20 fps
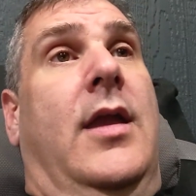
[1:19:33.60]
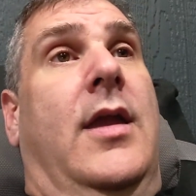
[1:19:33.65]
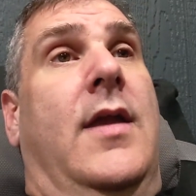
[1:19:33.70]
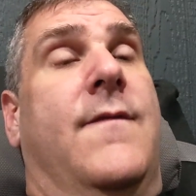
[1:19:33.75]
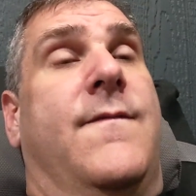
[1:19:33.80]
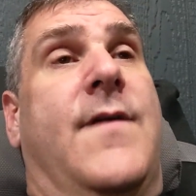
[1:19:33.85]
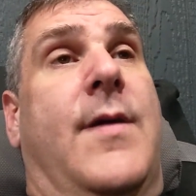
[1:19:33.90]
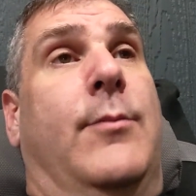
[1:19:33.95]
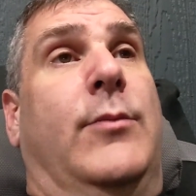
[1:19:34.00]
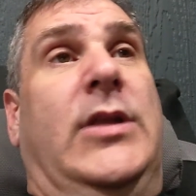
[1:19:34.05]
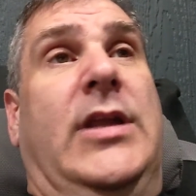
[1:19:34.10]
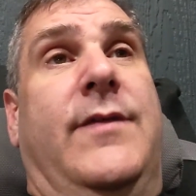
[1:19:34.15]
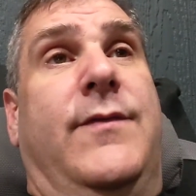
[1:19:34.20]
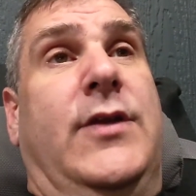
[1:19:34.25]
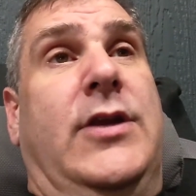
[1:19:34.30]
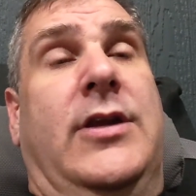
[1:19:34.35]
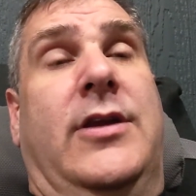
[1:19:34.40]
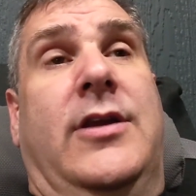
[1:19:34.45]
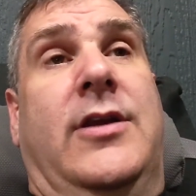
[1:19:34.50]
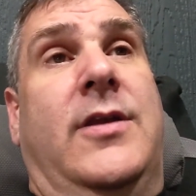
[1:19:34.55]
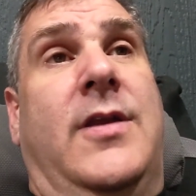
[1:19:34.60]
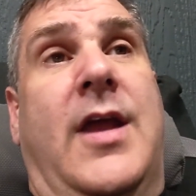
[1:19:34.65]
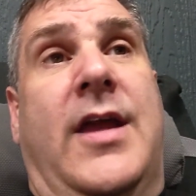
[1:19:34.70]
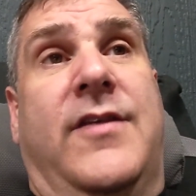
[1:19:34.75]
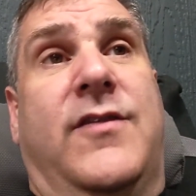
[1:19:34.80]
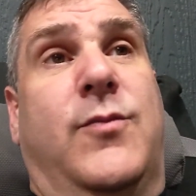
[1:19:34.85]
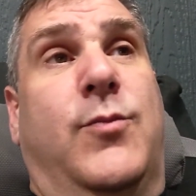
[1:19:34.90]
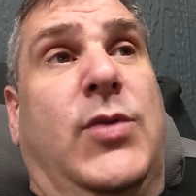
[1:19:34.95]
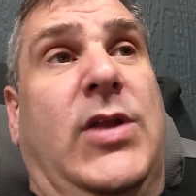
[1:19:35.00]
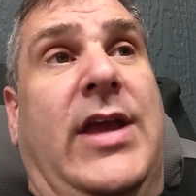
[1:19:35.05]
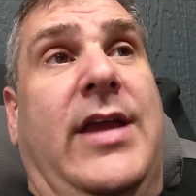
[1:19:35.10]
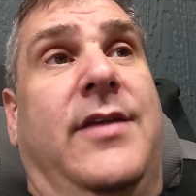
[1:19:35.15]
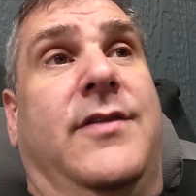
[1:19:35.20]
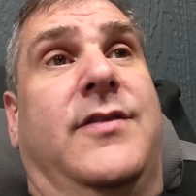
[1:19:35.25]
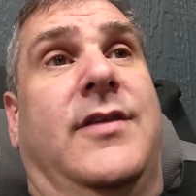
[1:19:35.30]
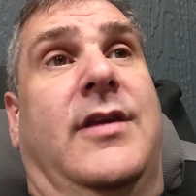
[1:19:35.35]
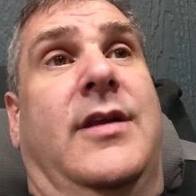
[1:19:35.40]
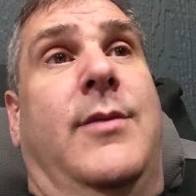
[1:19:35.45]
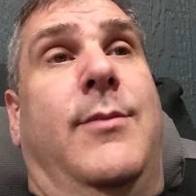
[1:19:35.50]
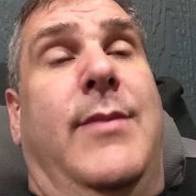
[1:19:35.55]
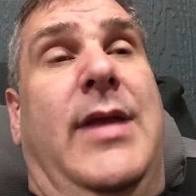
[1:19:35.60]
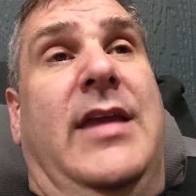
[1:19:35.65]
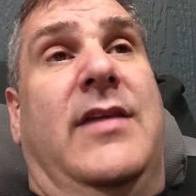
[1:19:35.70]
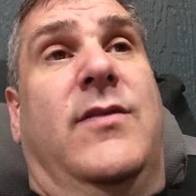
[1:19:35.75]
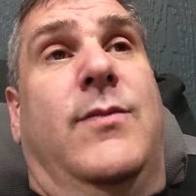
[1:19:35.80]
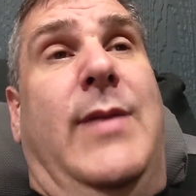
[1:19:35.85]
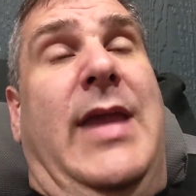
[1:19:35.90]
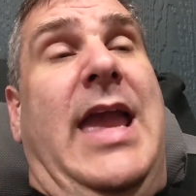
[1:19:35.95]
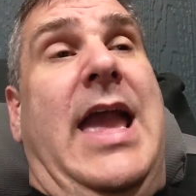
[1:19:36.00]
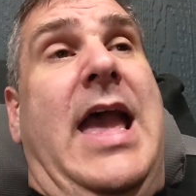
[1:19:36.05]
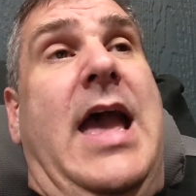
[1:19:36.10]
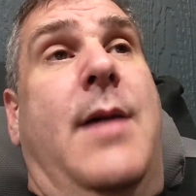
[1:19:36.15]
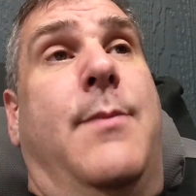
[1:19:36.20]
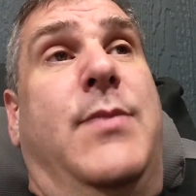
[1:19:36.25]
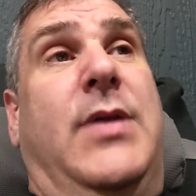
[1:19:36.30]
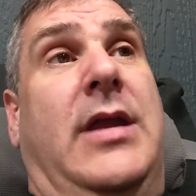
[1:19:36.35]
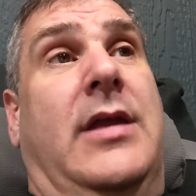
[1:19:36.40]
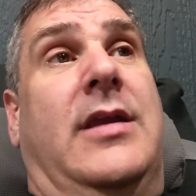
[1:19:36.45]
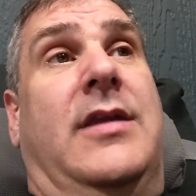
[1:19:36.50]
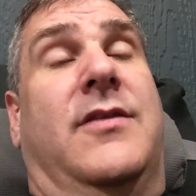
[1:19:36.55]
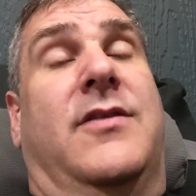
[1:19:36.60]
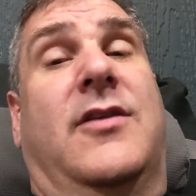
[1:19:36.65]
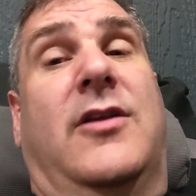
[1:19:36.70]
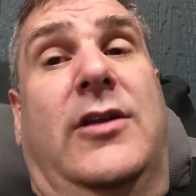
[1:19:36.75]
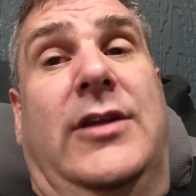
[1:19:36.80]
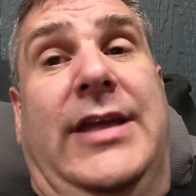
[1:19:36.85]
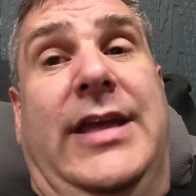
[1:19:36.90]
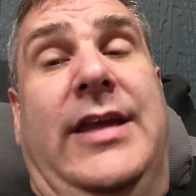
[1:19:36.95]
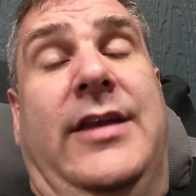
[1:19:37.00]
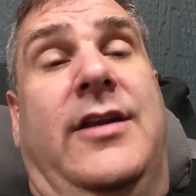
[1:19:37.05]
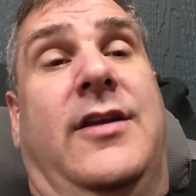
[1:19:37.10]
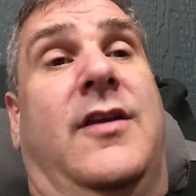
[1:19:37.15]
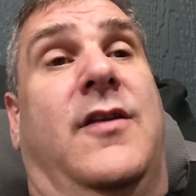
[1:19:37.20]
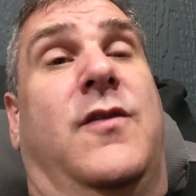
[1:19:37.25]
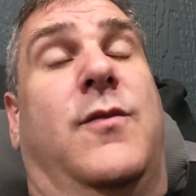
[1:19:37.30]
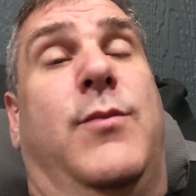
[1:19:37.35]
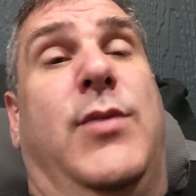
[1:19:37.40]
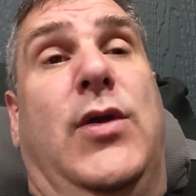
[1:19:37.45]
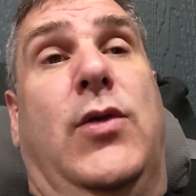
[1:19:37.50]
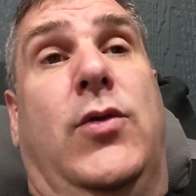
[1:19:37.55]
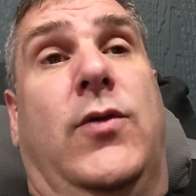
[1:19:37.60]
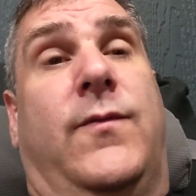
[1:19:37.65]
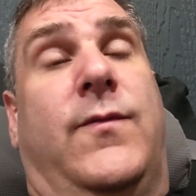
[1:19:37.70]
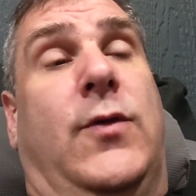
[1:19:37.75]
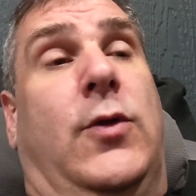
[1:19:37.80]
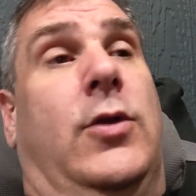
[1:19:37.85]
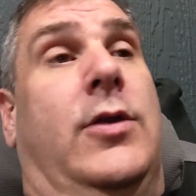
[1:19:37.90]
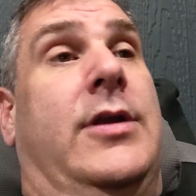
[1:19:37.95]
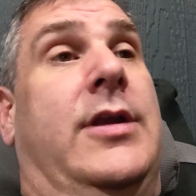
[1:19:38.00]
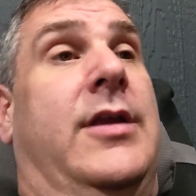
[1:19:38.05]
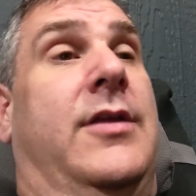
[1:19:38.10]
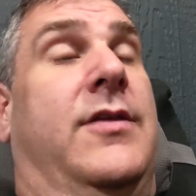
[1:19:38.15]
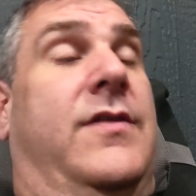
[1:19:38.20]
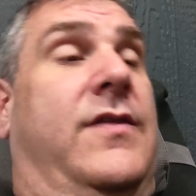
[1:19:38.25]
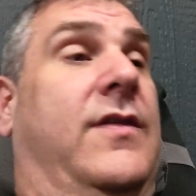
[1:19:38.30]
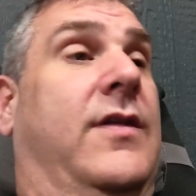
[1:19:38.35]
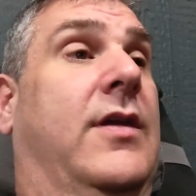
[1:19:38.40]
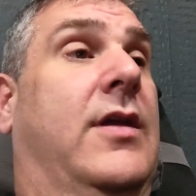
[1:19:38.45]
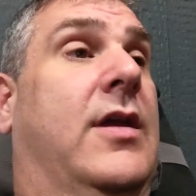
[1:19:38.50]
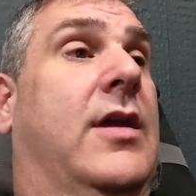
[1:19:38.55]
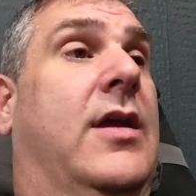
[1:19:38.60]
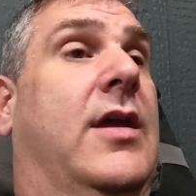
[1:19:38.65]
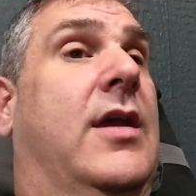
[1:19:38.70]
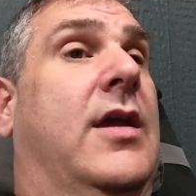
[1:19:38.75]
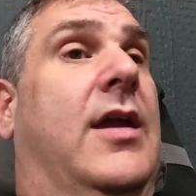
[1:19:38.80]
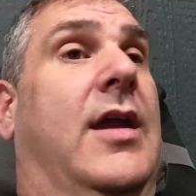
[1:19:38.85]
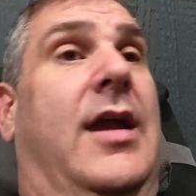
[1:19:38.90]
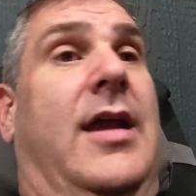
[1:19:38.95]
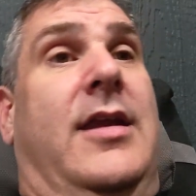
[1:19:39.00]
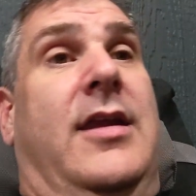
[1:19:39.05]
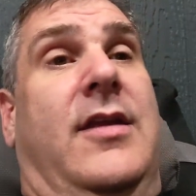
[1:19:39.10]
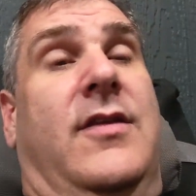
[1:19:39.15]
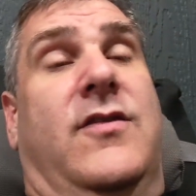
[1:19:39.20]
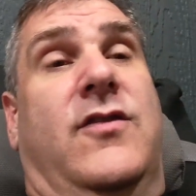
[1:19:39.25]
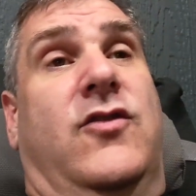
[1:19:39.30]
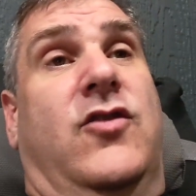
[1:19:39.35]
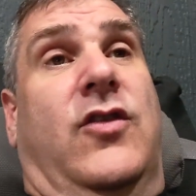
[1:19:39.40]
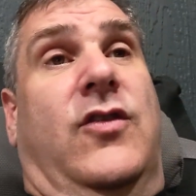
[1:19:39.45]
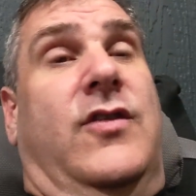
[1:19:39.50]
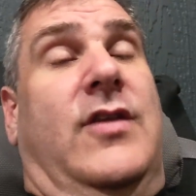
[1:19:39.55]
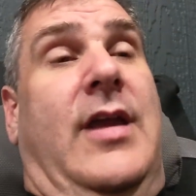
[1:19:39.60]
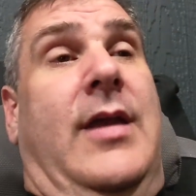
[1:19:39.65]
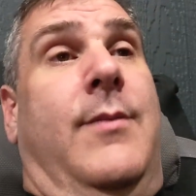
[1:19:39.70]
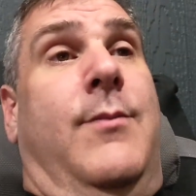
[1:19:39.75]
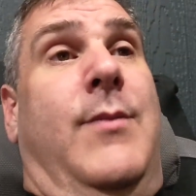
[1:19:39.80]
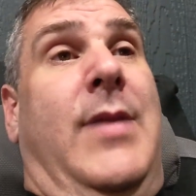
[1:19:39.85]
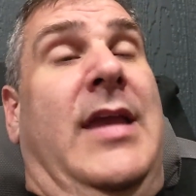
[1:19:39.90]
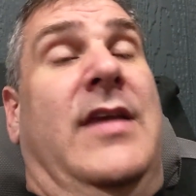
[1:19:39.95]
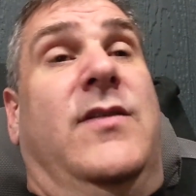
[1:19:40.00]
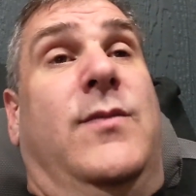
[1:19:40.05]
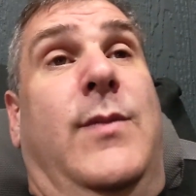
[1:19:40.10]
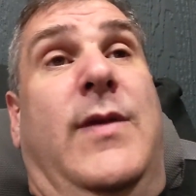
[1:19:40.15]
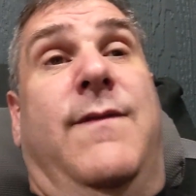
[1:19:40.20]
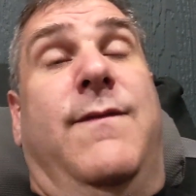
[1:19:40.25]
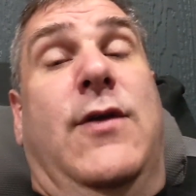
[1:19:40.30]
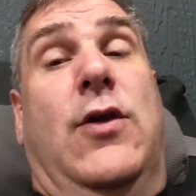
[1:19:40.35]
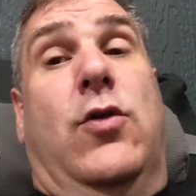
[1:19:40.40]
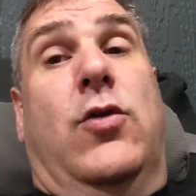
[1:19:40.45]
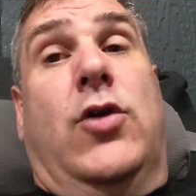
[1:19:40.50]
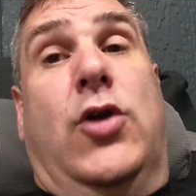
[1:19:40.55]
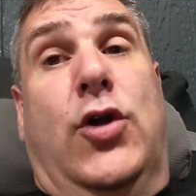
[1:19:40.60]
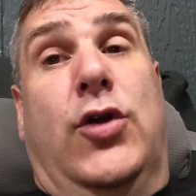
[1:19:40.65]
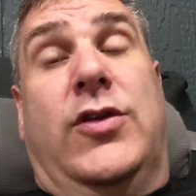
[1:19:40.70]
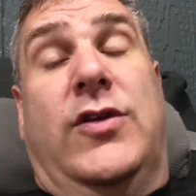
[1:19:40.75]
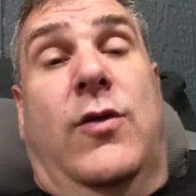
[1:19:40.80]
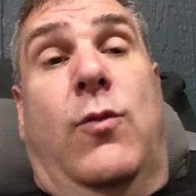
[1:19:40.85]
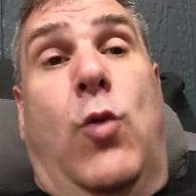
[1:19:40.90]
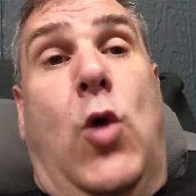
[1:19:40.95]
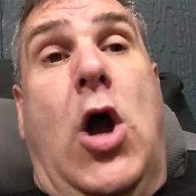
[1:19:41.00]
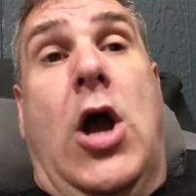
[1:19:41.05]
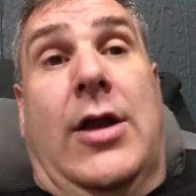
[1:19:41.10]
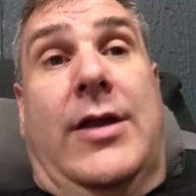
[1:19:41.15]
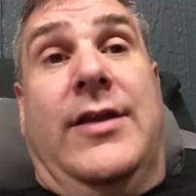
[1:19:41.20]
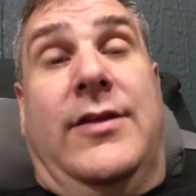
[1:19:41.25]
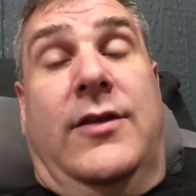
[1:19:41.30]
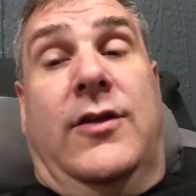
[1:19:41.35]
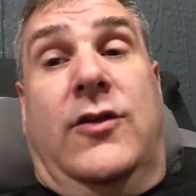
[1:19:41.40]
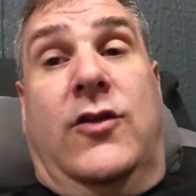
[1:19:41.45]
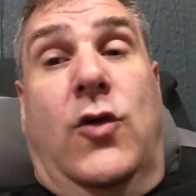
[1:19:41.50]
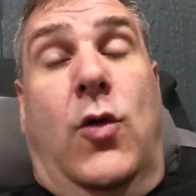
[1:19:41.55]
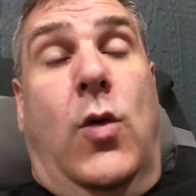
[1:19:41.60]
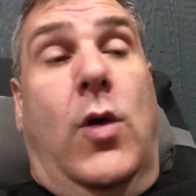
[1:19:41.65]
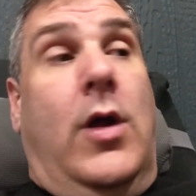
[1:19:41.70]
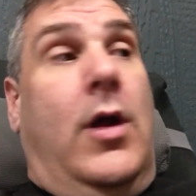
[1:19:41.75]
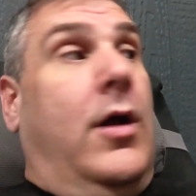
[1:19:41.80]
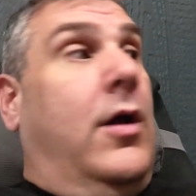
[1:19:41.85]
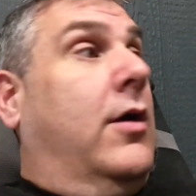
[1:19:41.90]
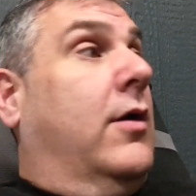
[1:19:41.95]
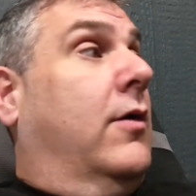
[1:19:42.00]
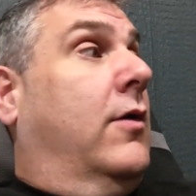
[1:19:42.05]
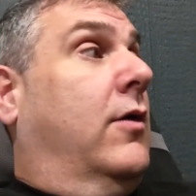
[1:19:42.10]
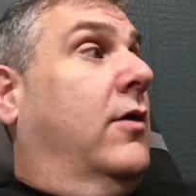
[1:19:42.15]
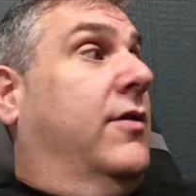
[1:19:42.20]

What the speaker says: if I'm living in a nice place and it makes me happy and it's clean and it's beautiful and And it makes me feel good to walk in the door.